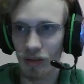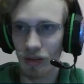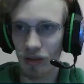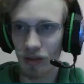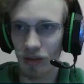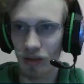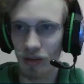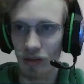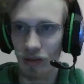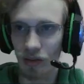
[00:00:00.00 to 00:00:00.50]

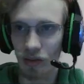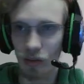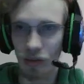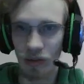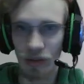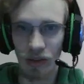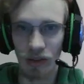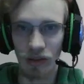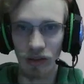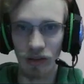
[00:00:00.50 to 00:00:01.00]
start
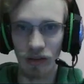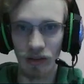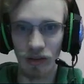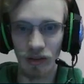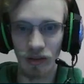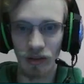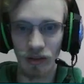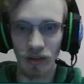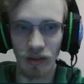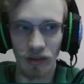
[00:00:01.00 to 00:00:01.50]
working
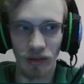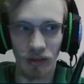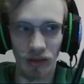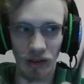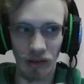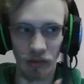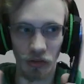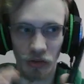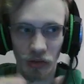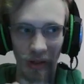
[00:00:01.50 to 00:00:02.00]

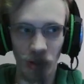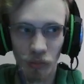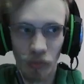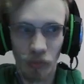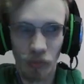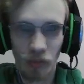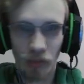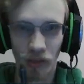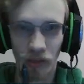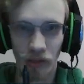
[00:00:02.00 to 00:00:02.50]
on stream
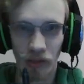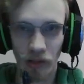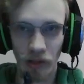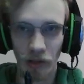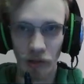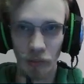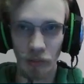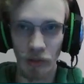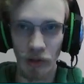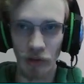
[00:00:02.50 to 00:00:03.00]
with
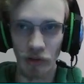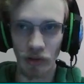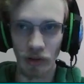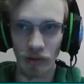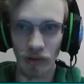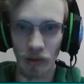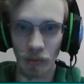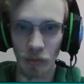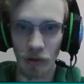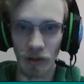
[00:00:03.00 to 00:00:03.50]
another project
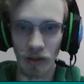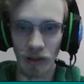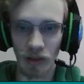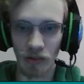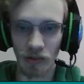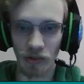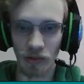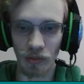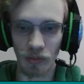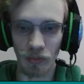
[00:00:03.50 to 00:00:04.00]
that I'm working on
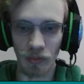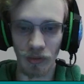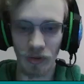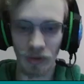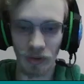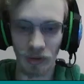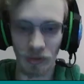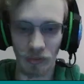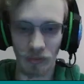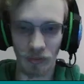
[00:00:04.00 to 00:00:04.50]
too.
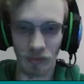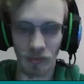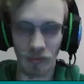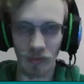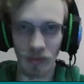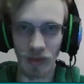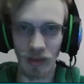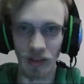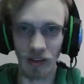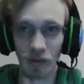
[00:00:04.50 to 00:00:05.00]
So
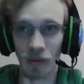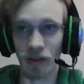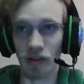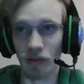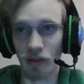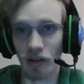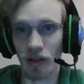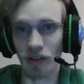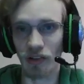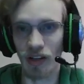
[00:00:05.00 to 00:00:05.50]
that's been a
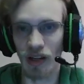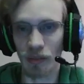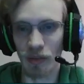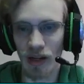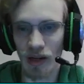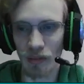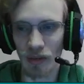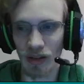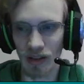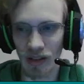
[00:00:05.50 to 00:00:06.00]
long time
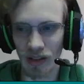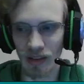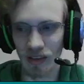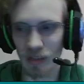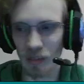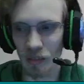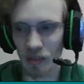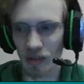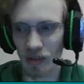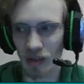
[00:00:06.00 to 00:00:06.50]
coming, like a
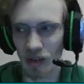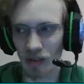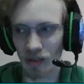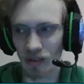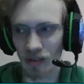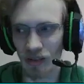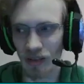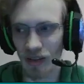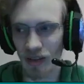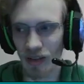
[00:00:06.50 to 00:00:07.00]
couple
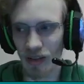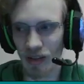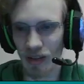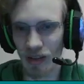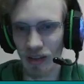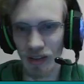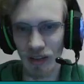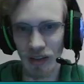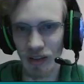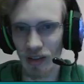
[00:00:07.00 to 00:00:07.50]
years.
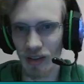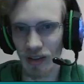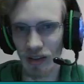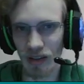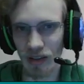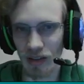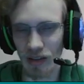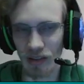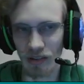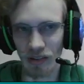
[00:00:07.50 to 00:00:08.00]

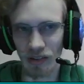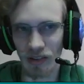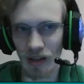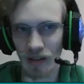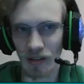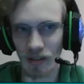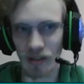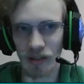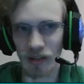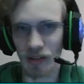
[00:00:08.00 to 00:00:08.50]
I just
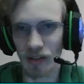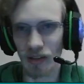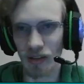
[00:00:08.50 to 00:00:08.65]
haven't